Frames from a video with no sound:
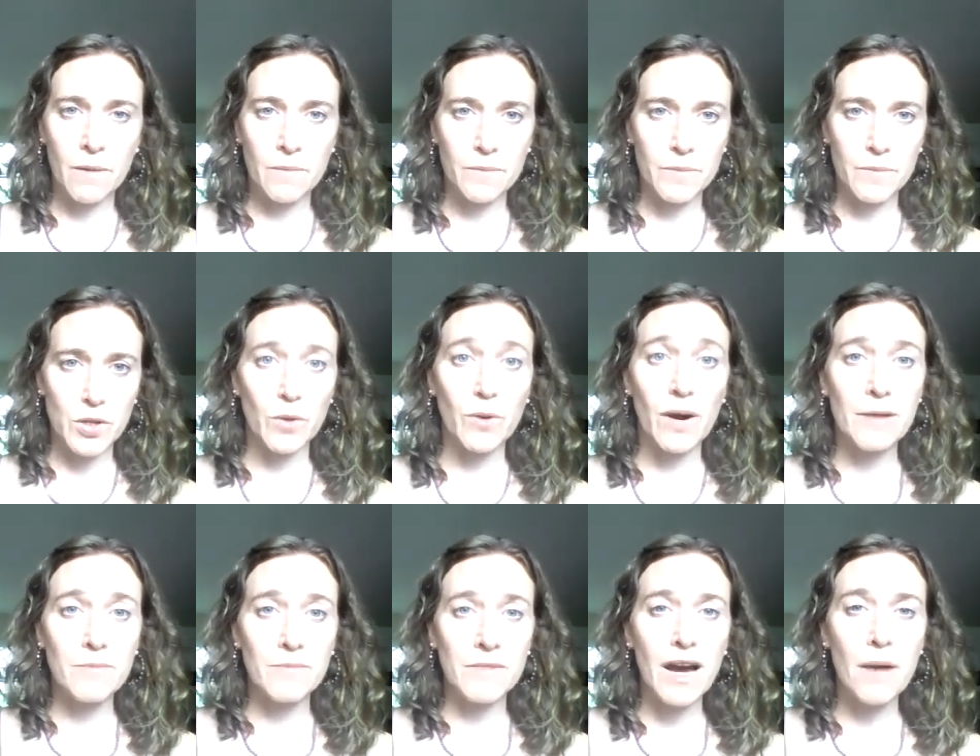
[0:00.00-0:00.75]
so
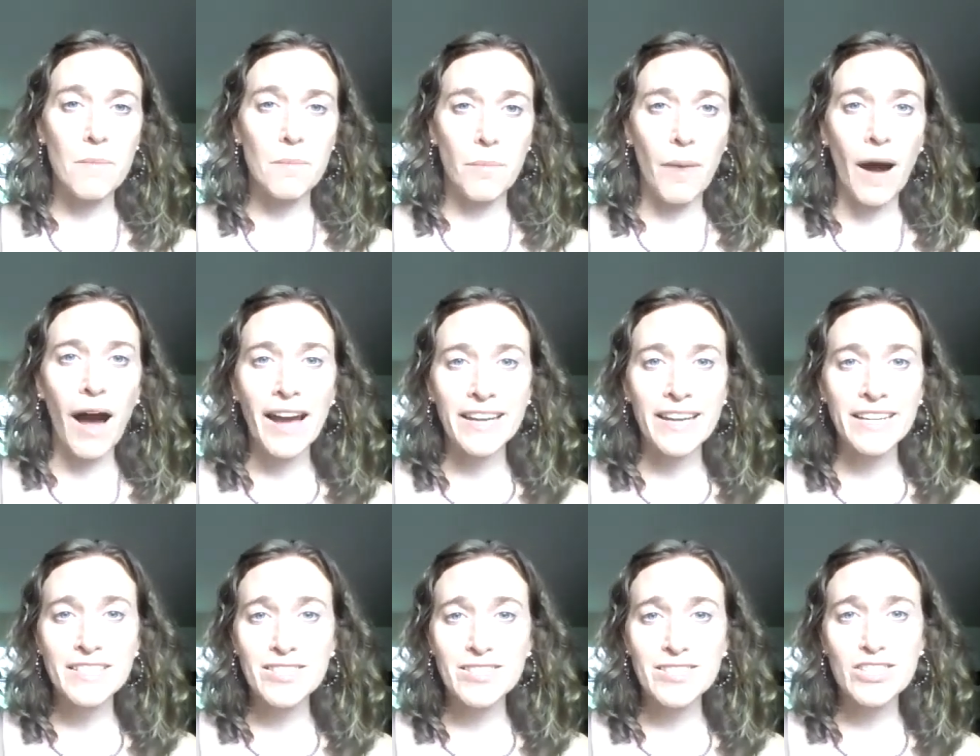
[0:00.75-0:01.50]
I'm not
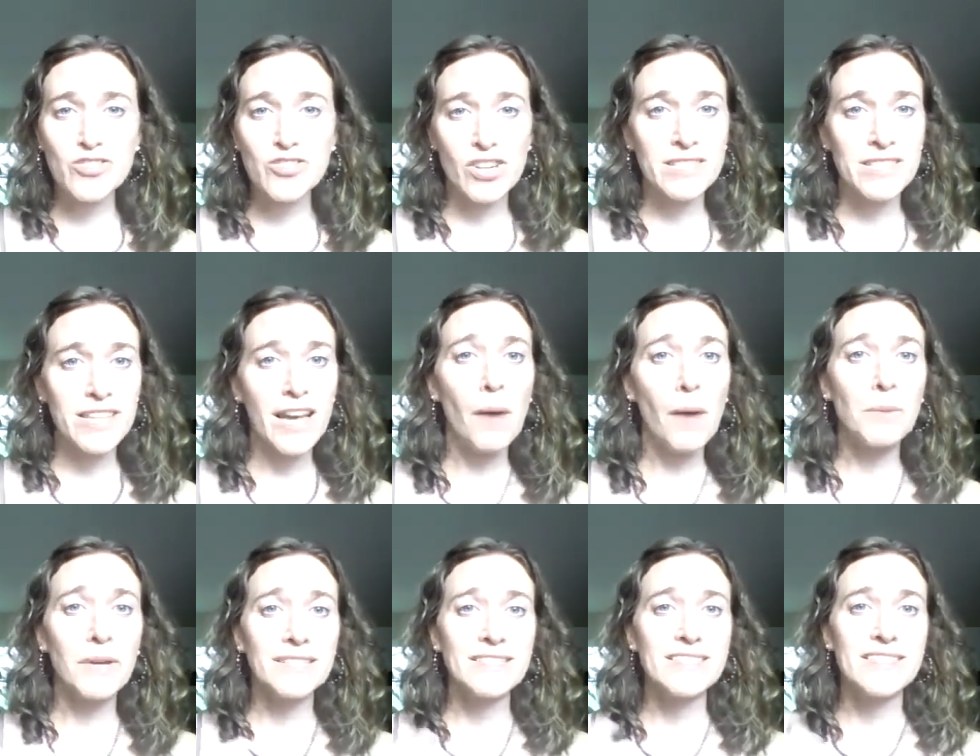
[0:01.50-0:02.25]
biased to Johns
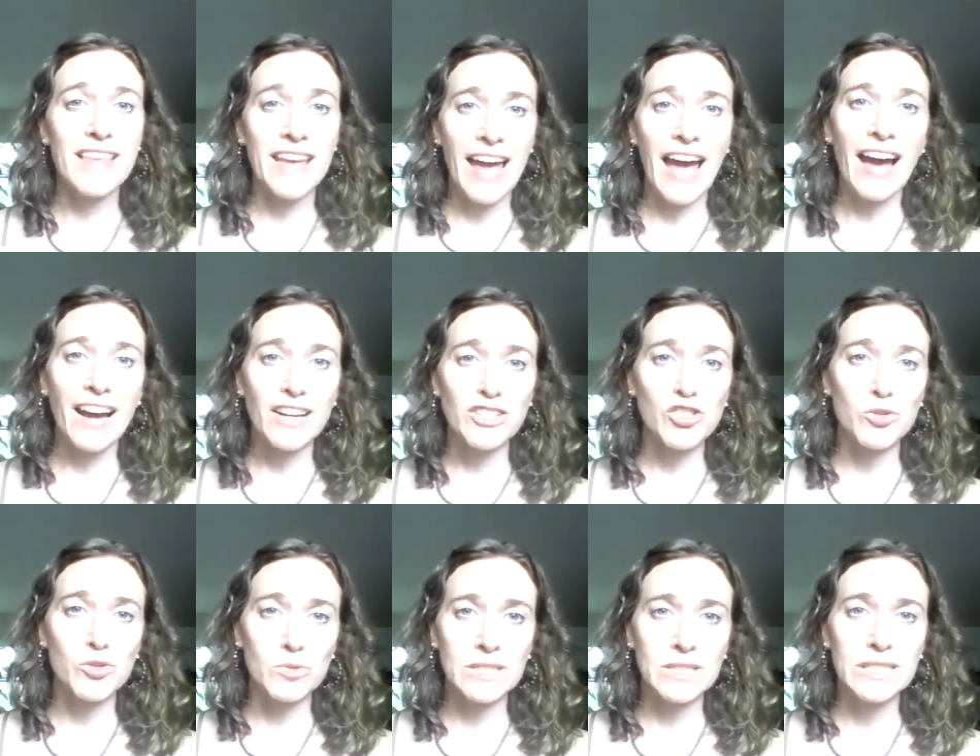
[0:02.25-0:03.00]
Hopkins. They
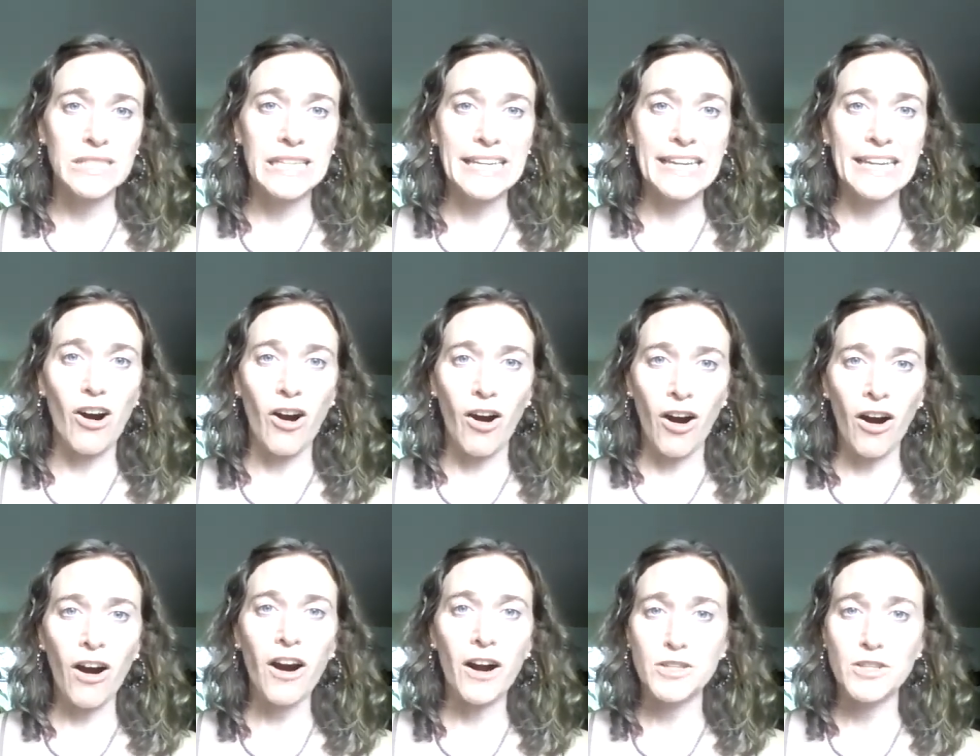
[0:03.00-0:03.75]
actually
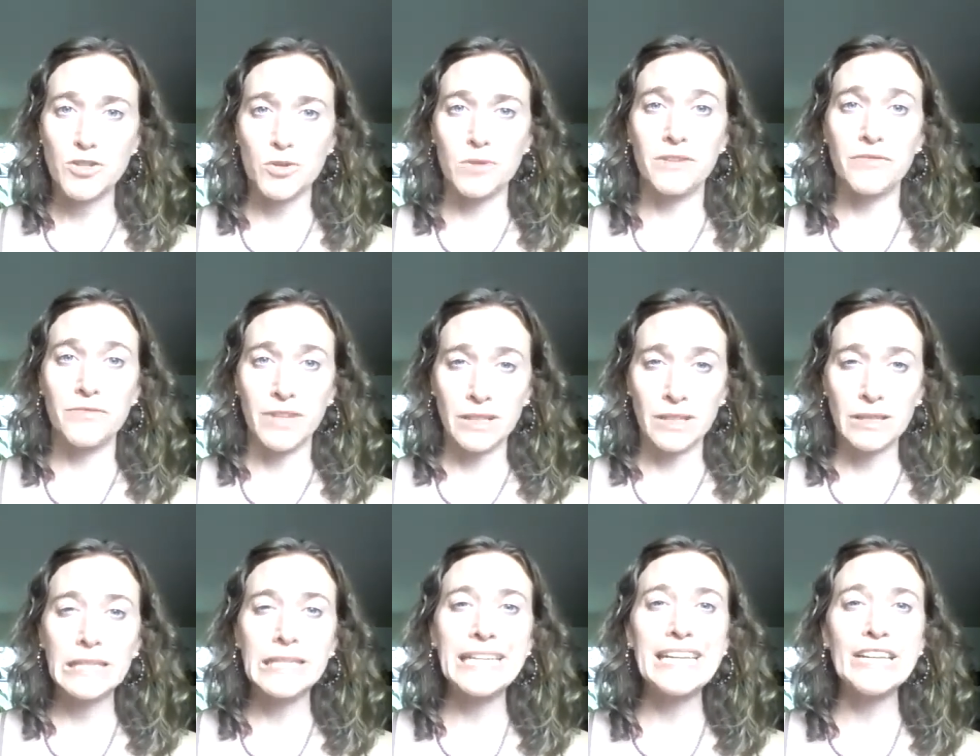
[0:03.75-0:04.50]
are sort of the
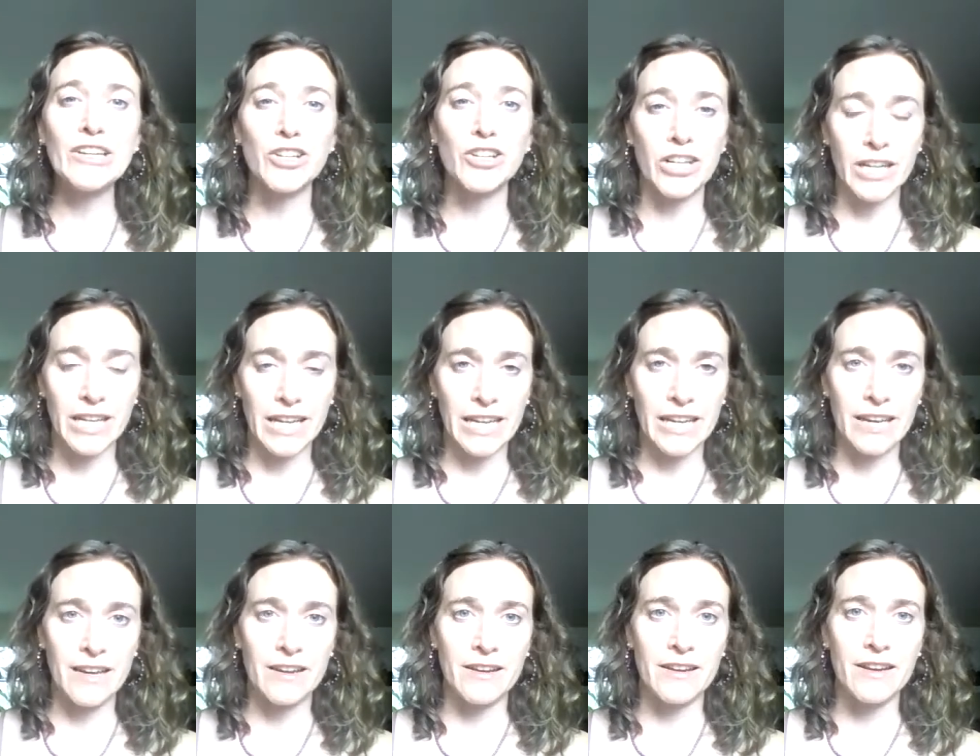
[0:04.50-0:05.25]
leader
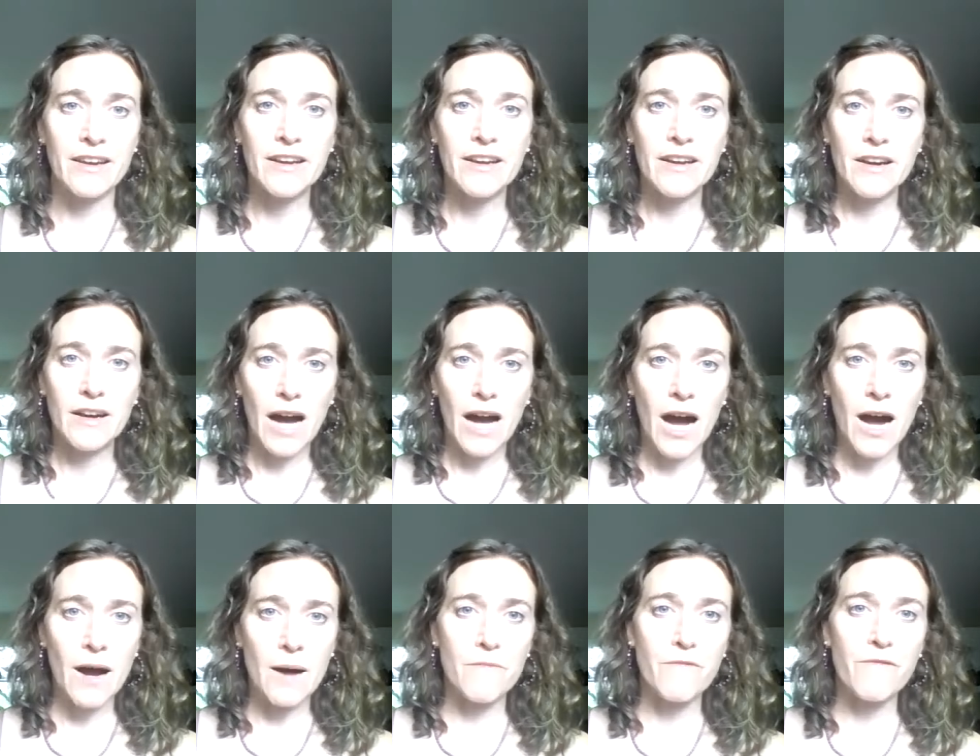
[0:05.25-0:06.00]
in
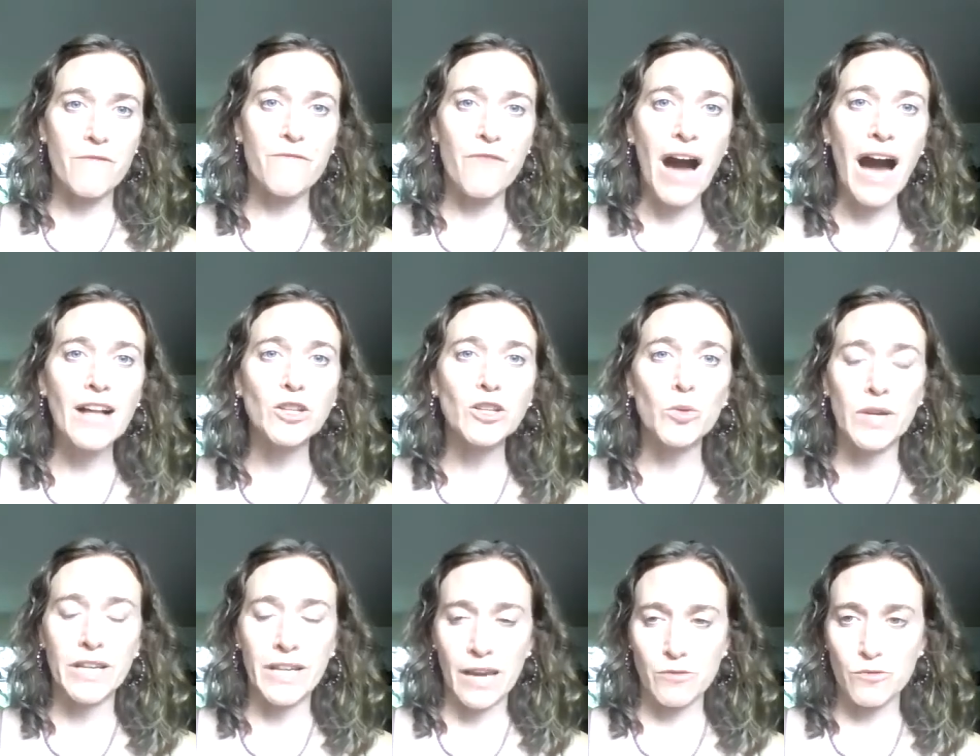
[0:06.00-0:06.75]

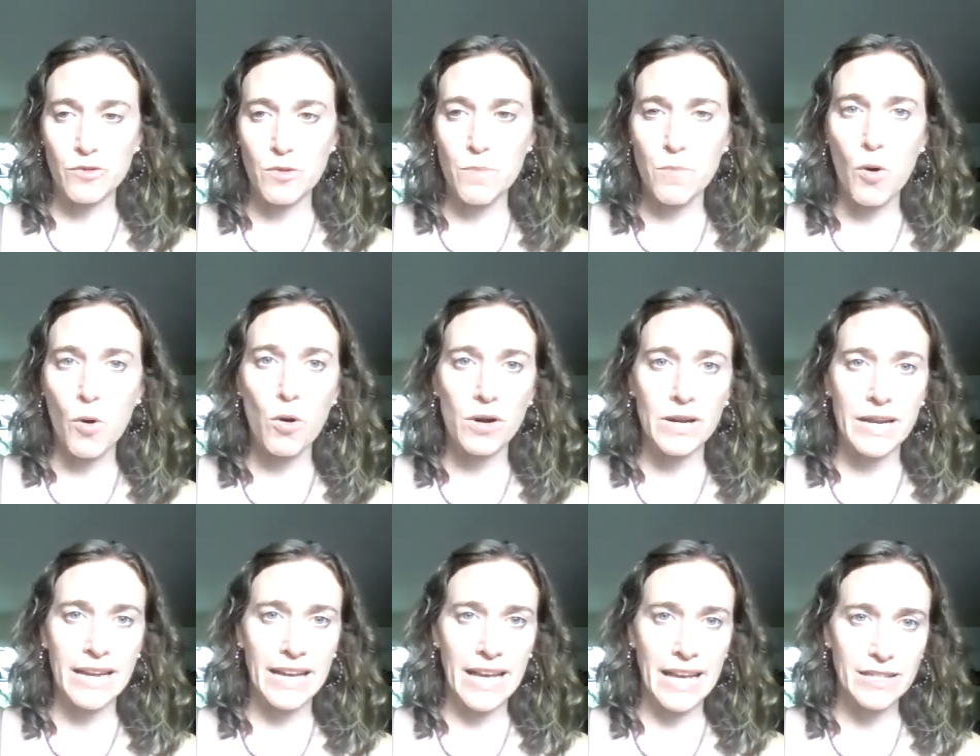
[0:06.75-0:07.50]
following and
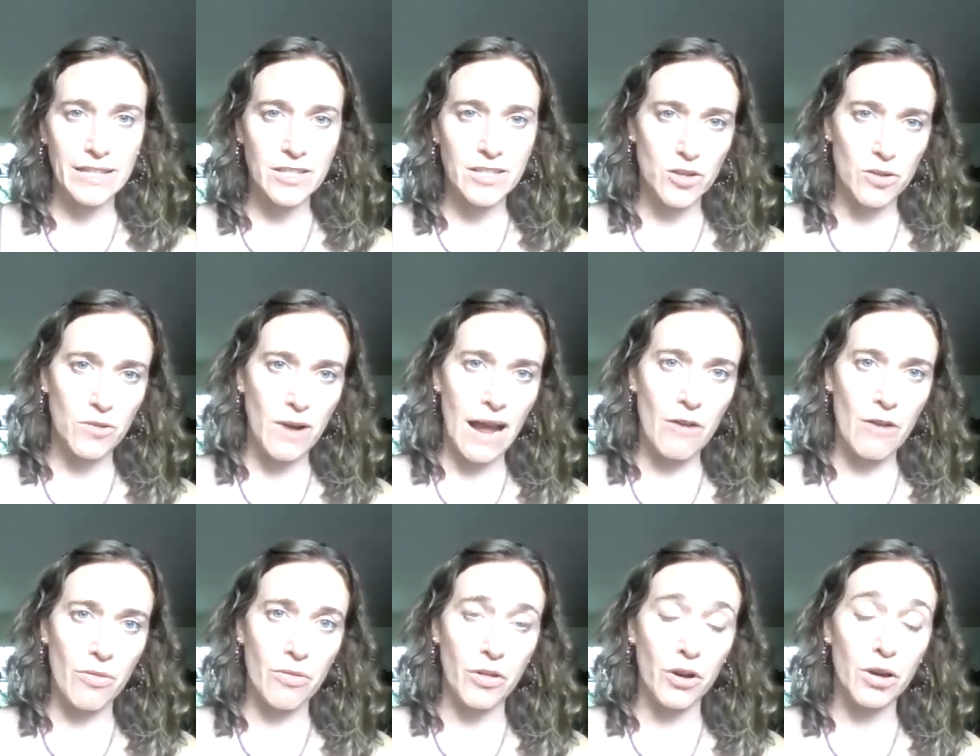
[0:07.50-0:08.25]
reporting cases
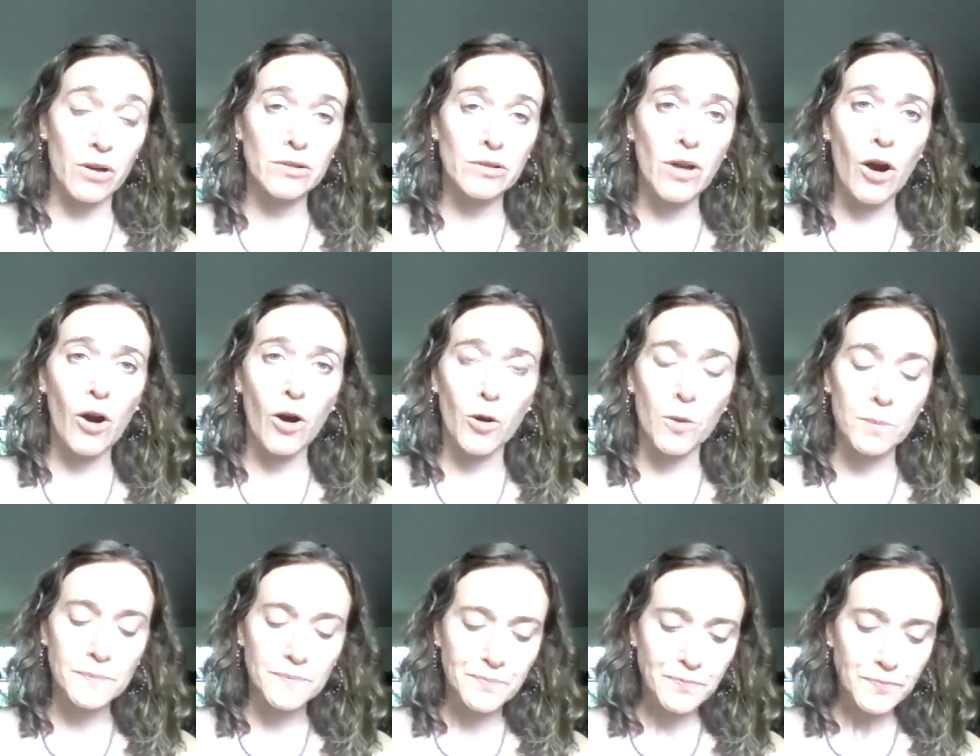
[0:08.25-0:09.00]
around the
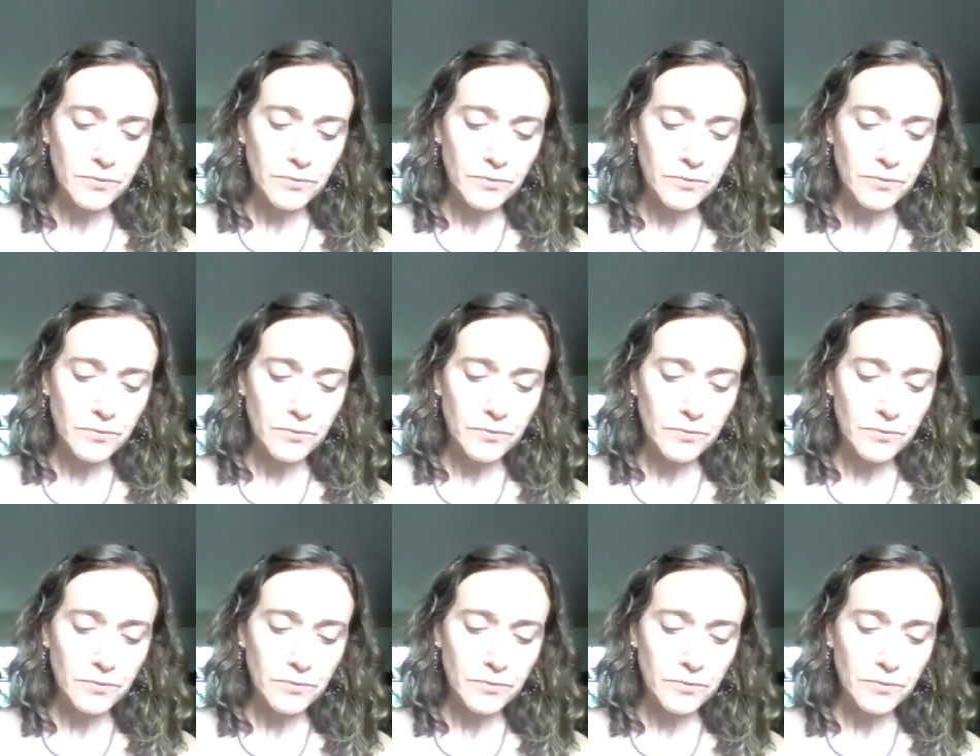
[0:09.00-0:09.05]
globe.